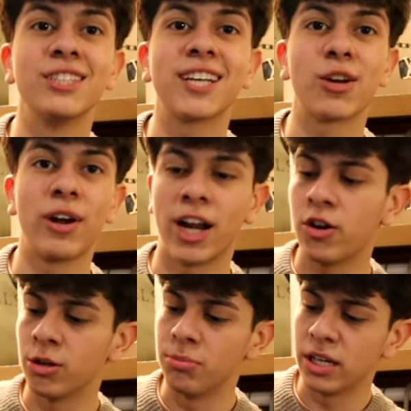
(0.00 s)
the inside right now
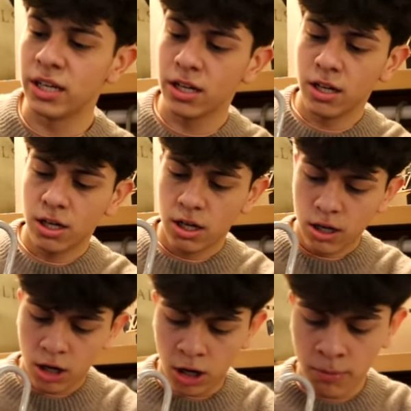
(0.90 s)
in a bit.
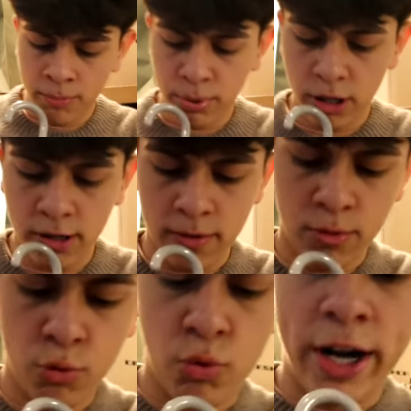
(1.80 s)
But
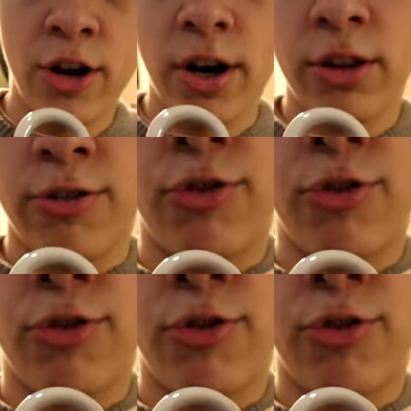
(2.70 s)
right here at the